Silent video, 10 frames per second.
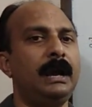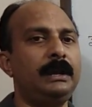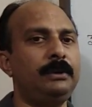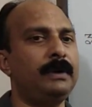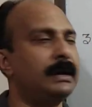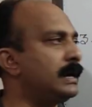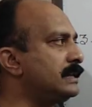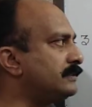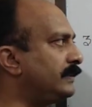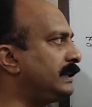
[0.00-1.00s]
and you are
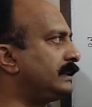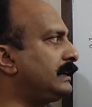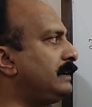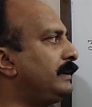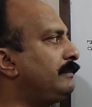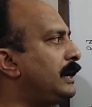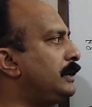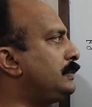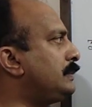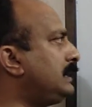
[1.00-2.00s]
asked whether the given
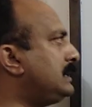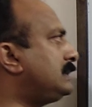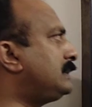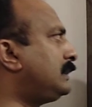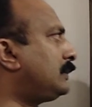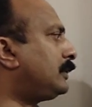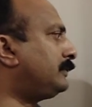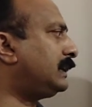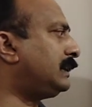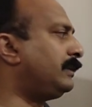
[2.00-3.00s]
value is the 0 of
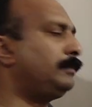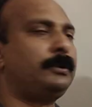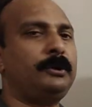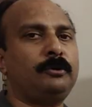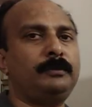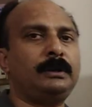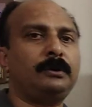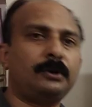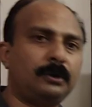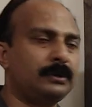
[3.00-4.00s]
the given polynomial
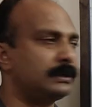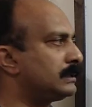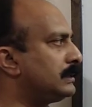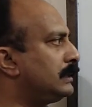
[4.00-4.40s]
or not.